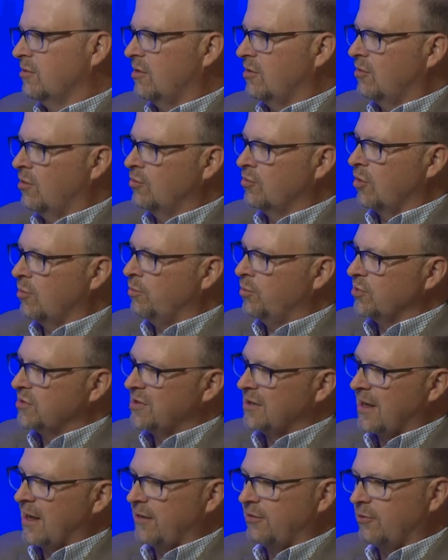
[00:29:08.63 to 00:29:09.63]
Ono put
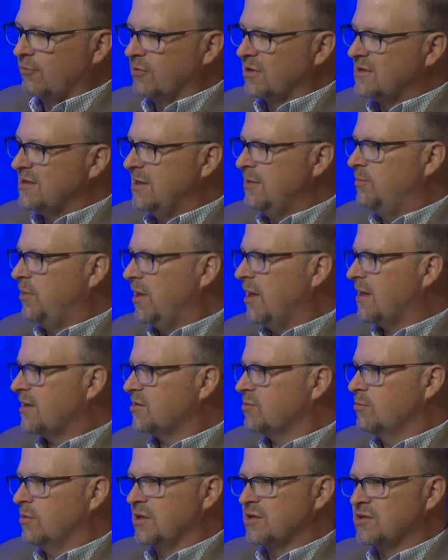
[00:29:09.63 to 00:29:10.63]
together with
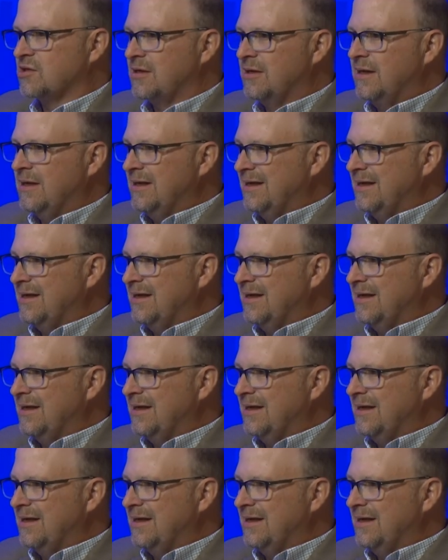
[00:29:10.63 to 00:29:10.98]
TPS was